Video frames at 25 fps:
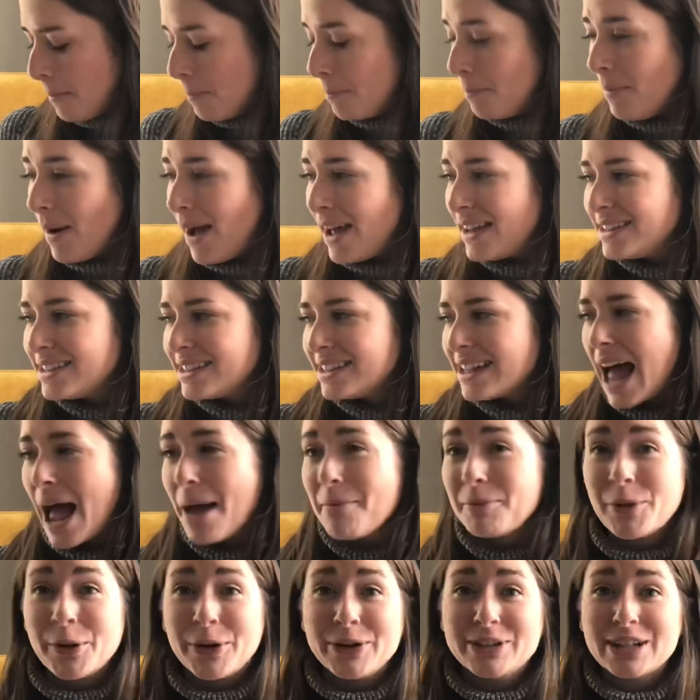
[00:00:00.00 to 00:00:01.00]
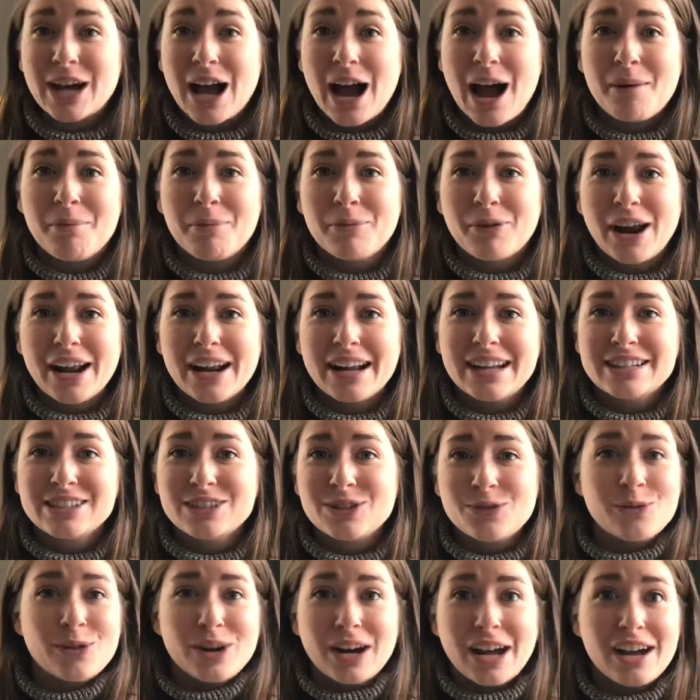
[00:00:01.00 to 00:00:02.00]
But I'm going to hop right
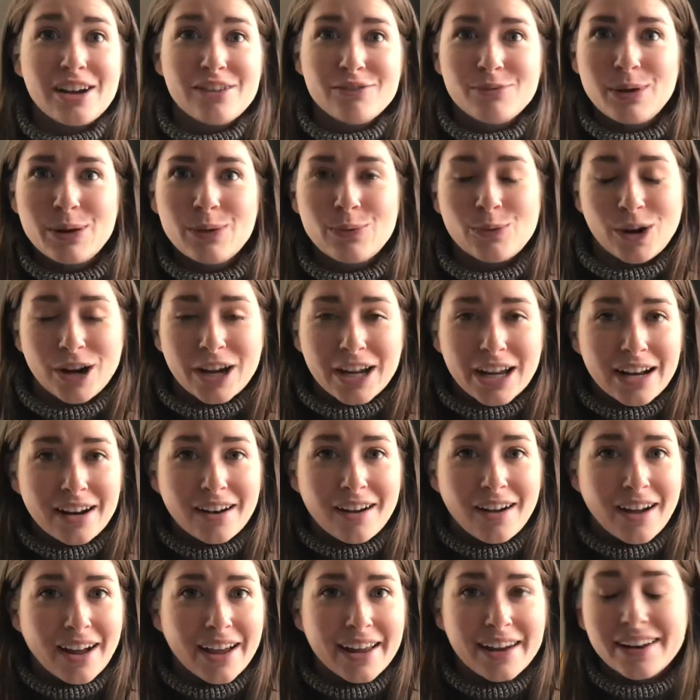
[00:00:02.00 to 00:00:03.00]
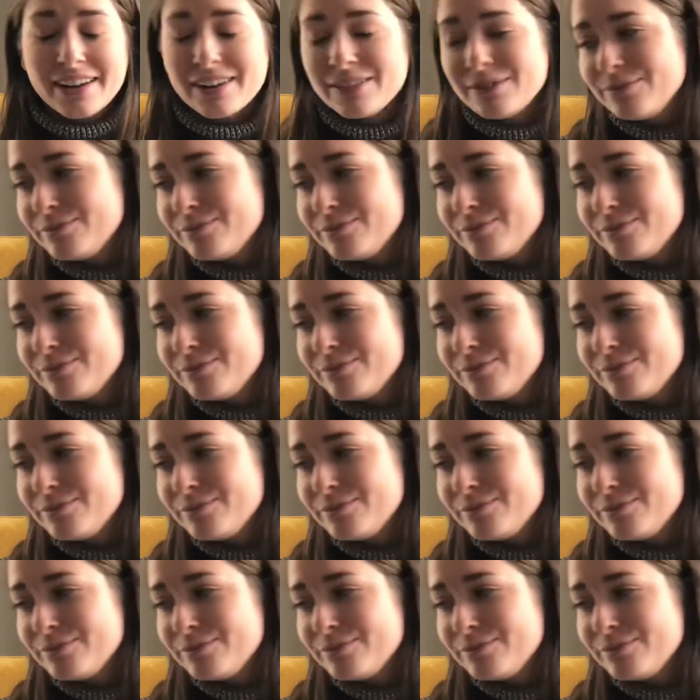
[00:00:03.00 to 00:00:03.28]
into what I've been working on.